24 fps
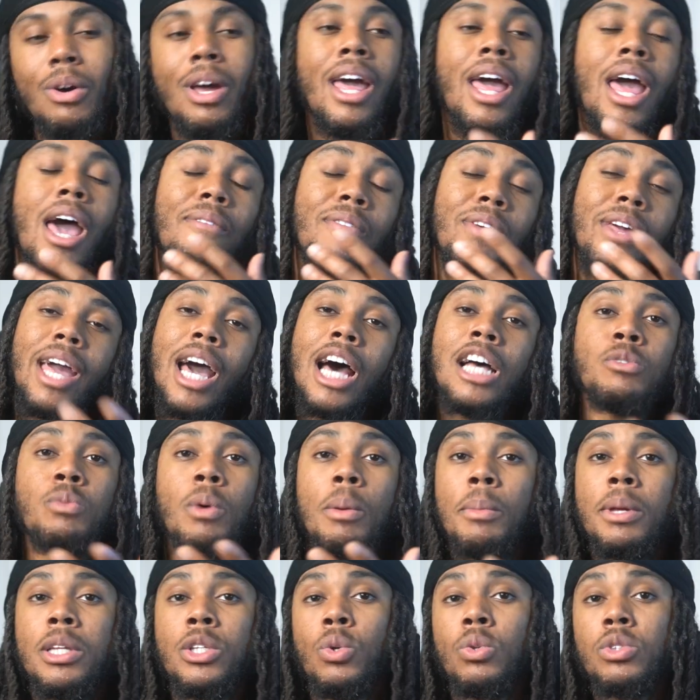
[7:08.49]
If you guys
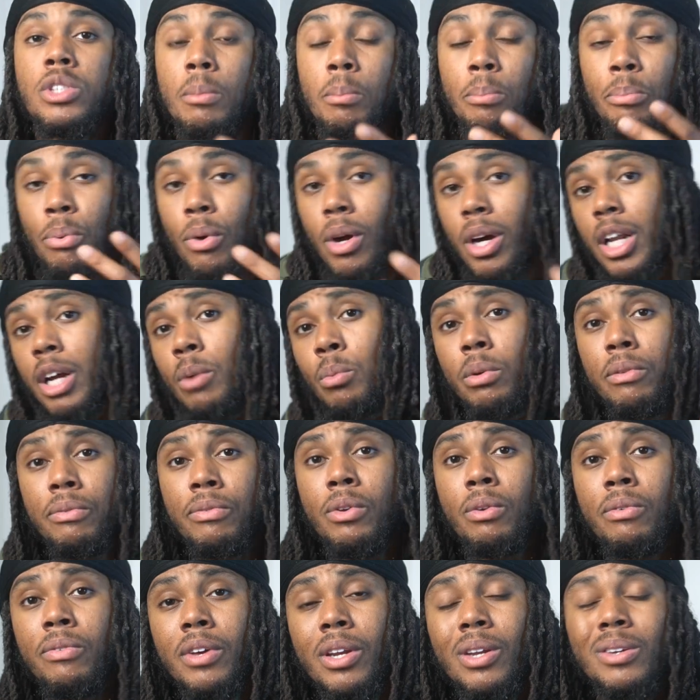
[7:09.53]
want me to do some product
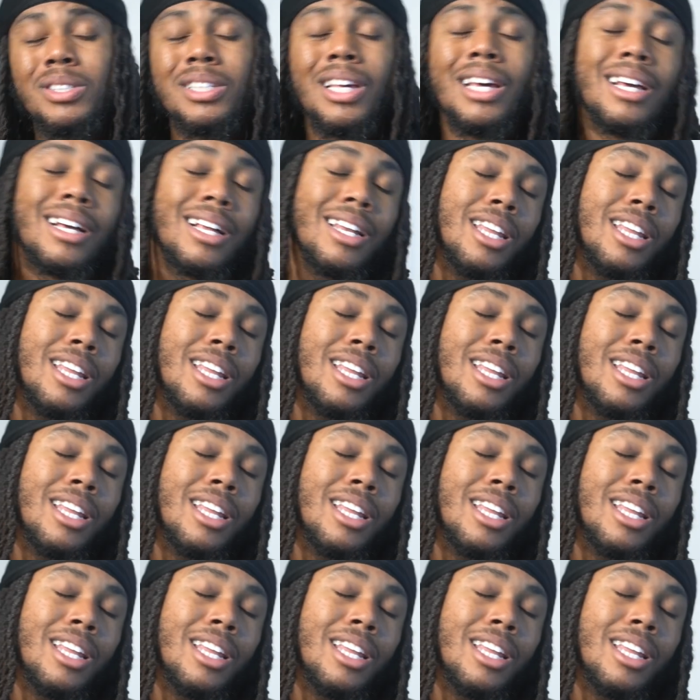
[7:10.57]
review videos,